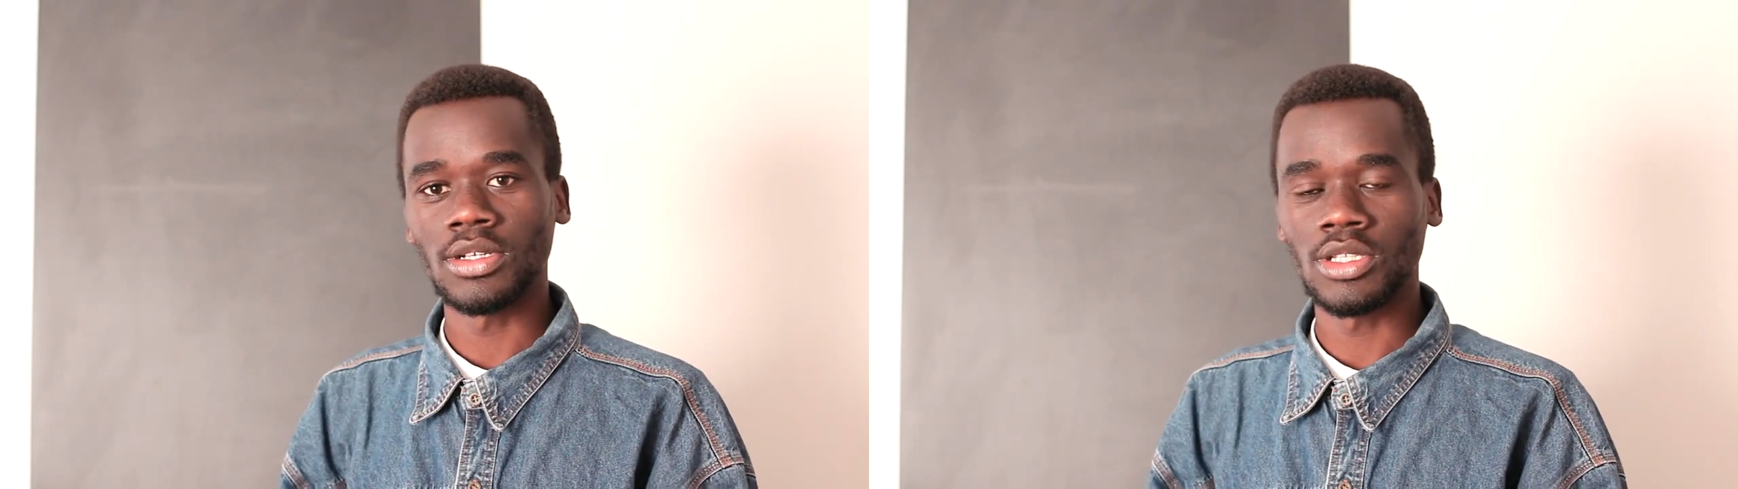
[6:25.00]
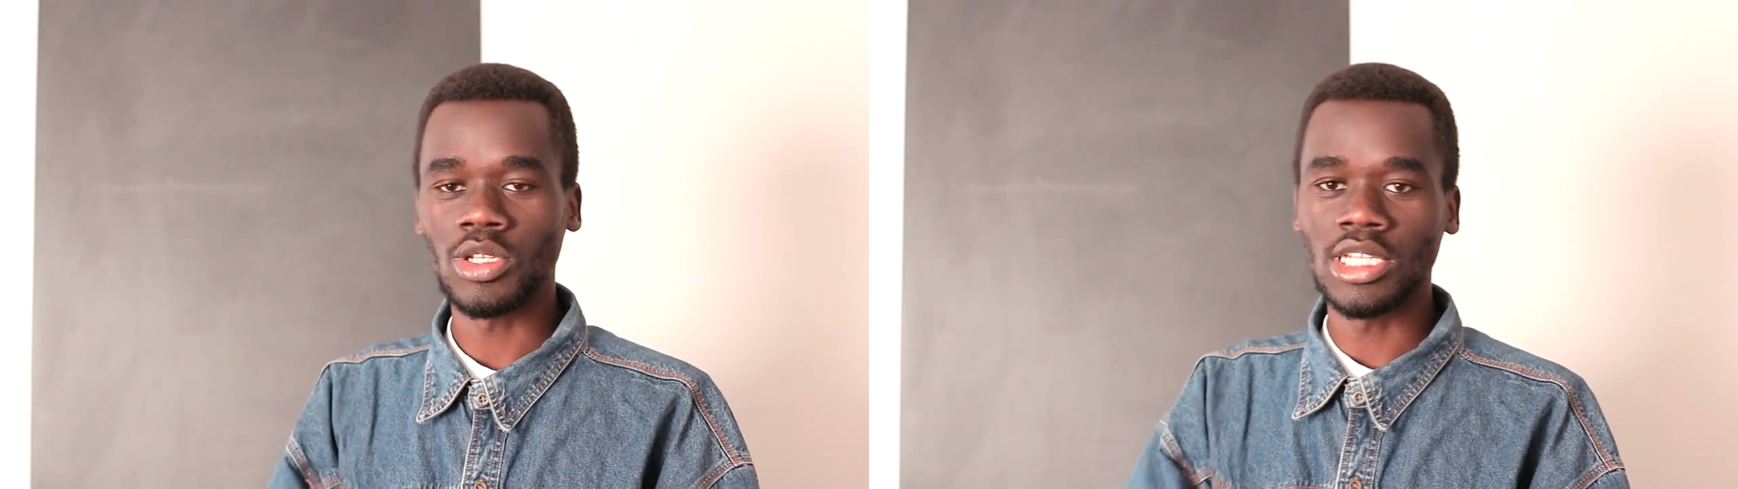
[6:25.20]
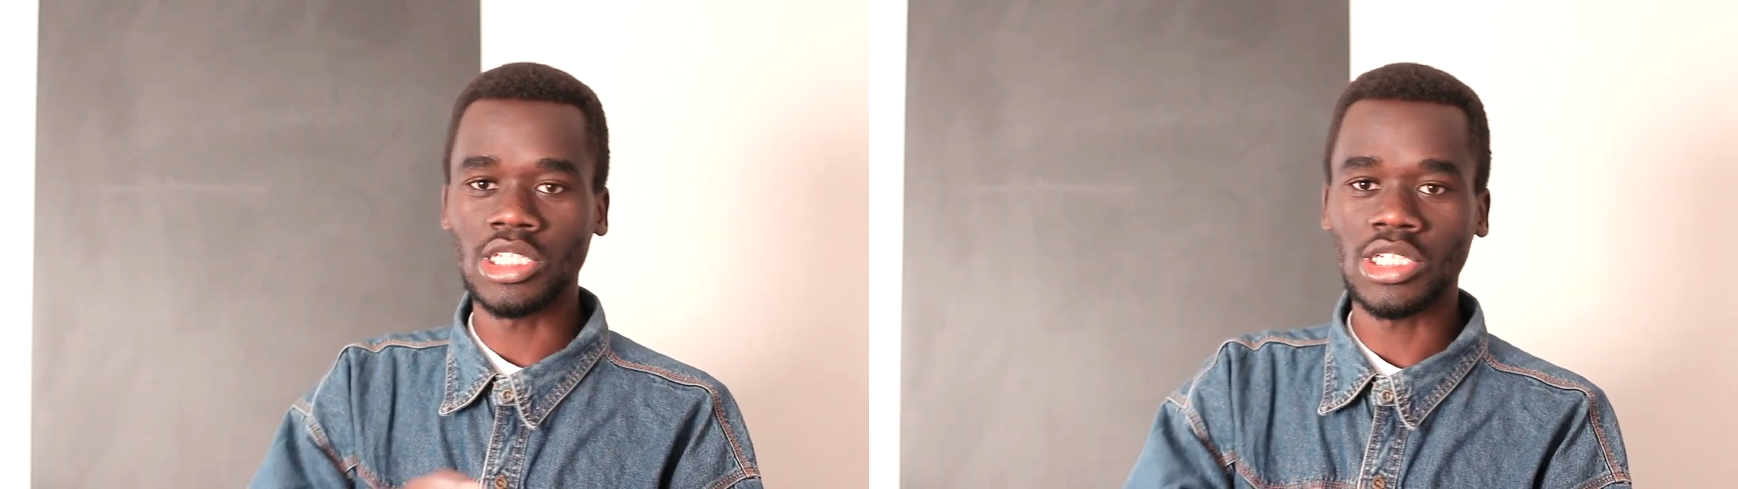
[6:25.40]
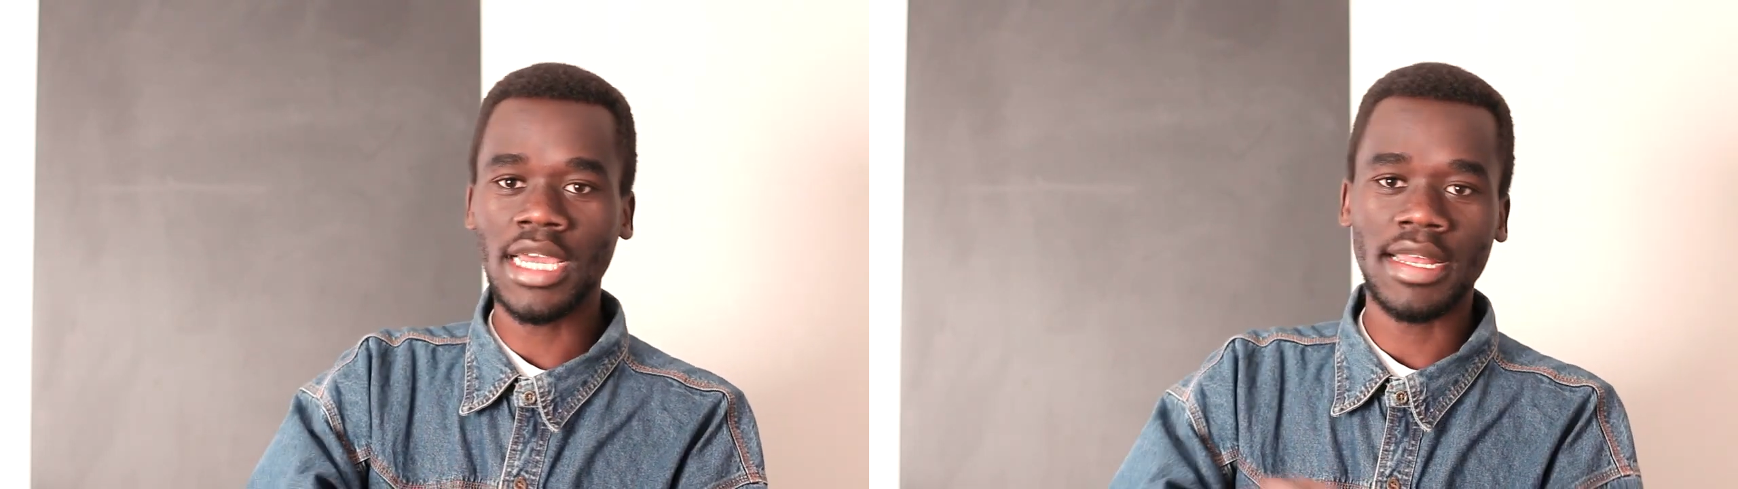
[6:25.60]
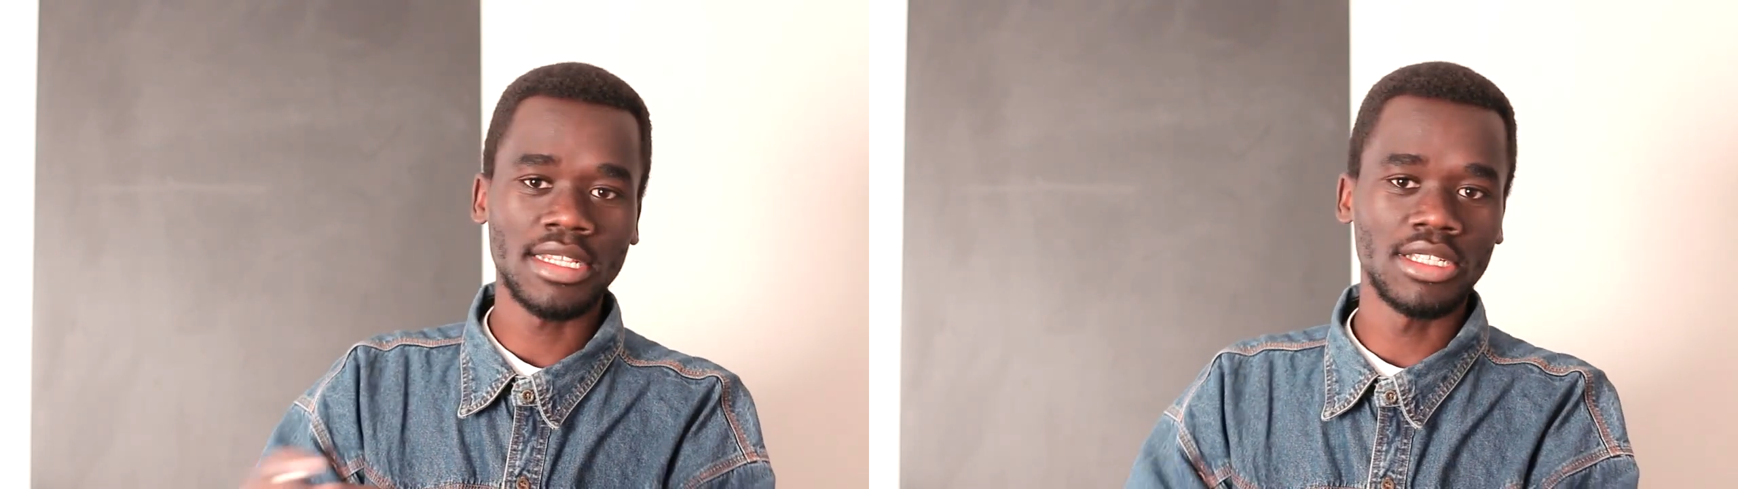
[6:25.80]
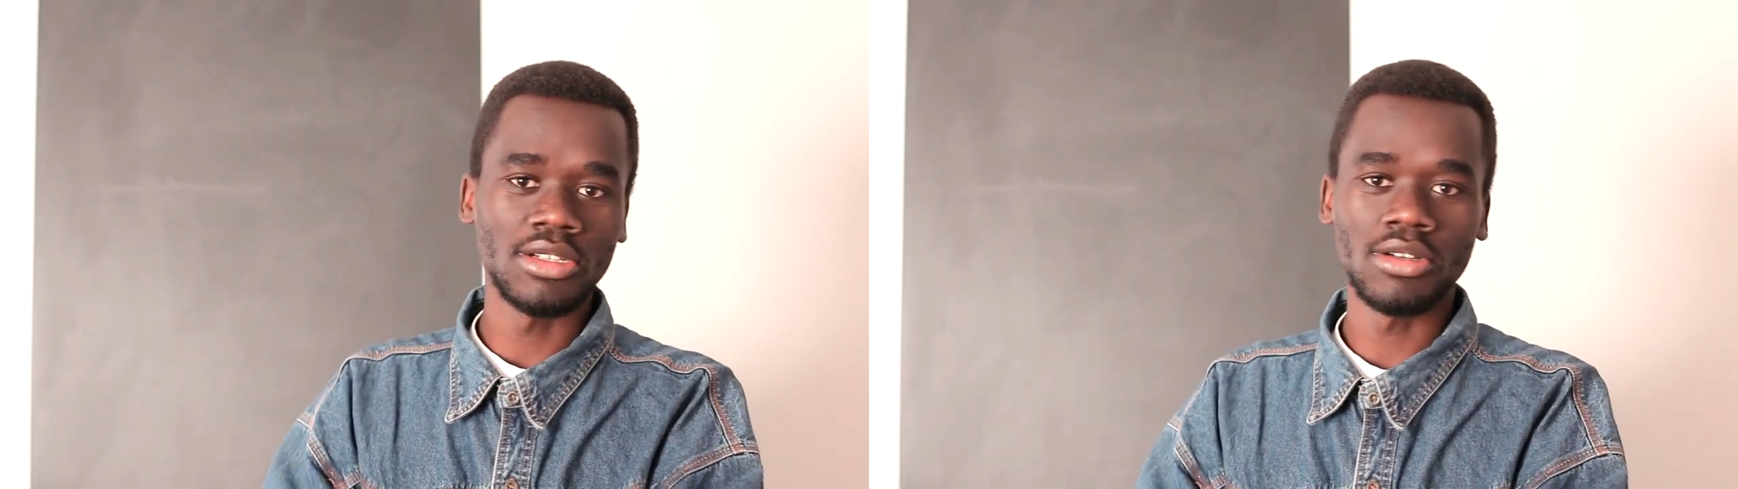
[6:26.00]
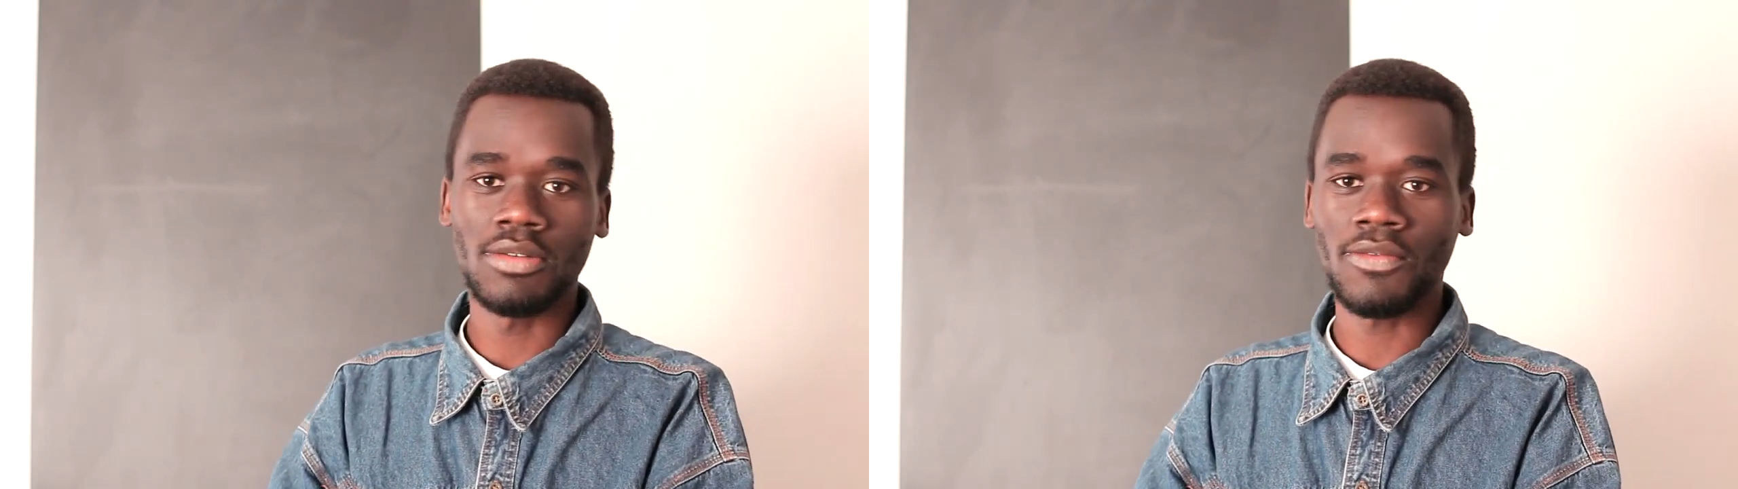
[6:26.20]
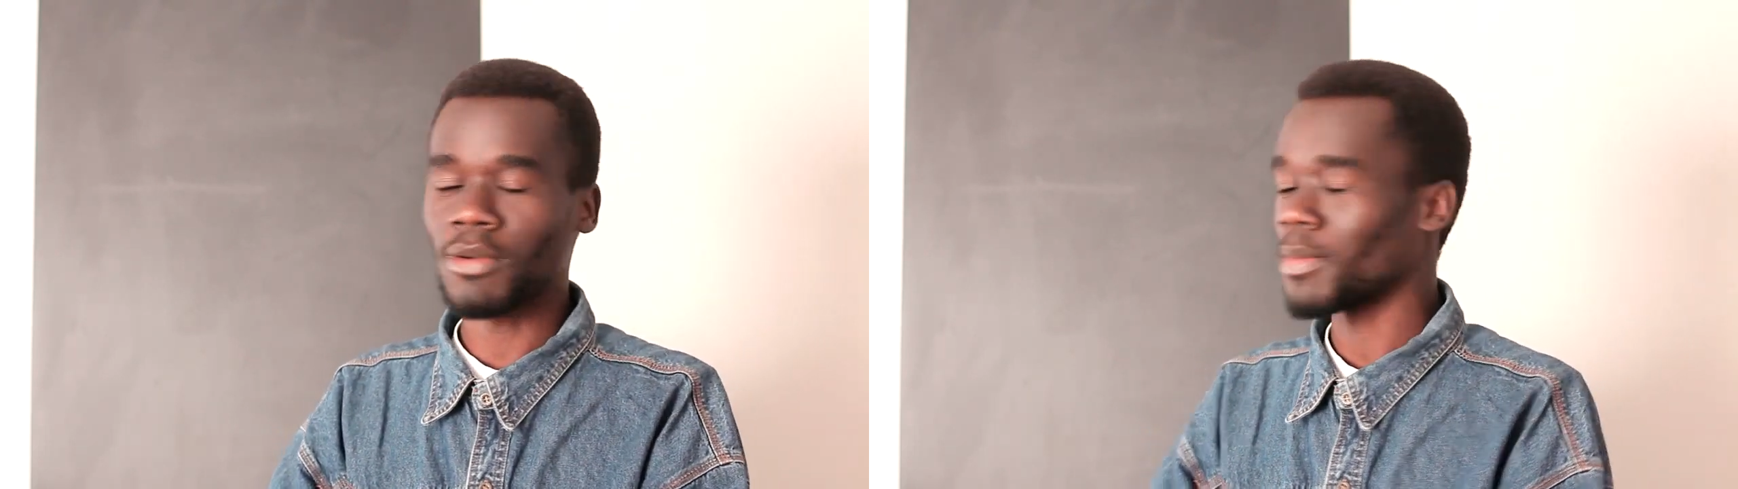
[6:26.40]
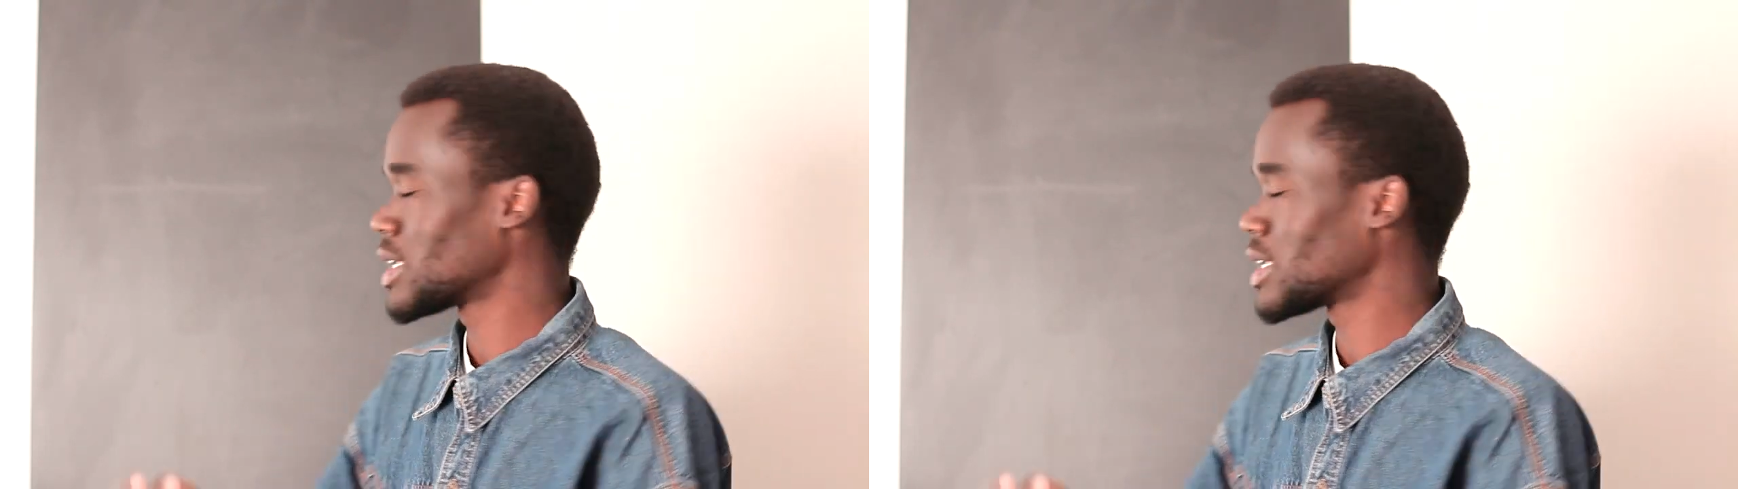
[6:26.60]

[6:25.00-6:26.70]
to distract you from